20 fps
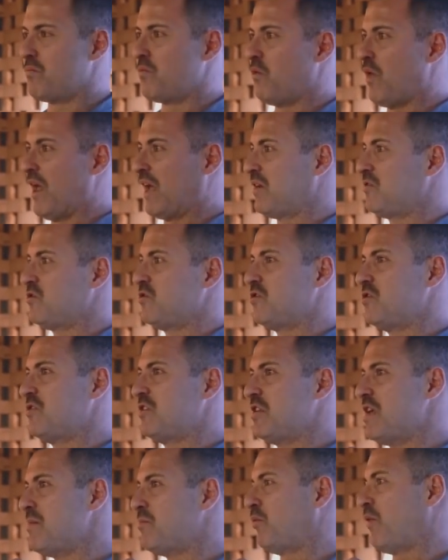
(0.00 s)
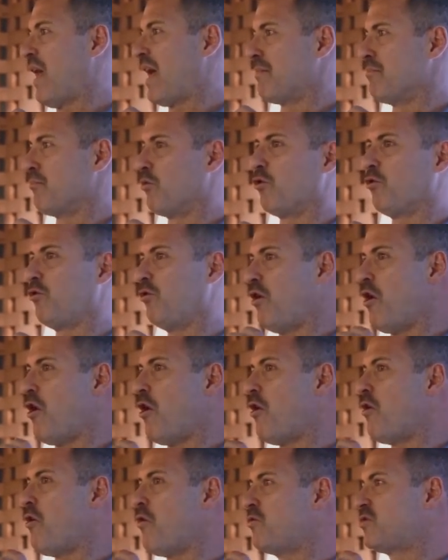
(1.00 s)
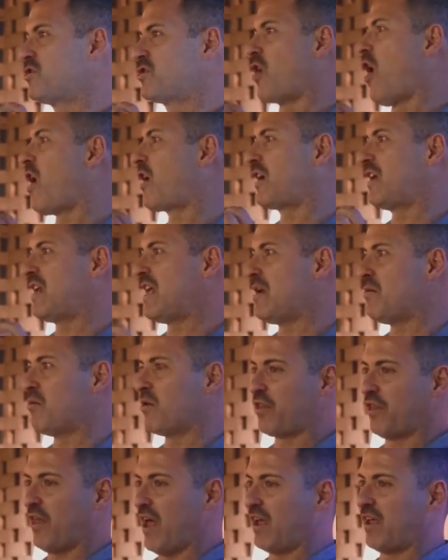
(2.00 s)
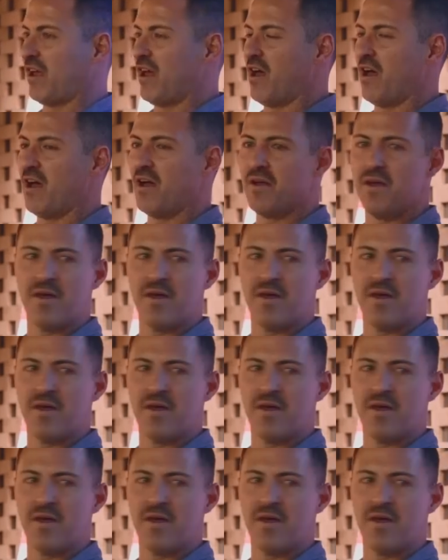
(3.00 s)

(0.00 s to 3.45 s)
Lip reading: like deep like Merlot Saucony with like a.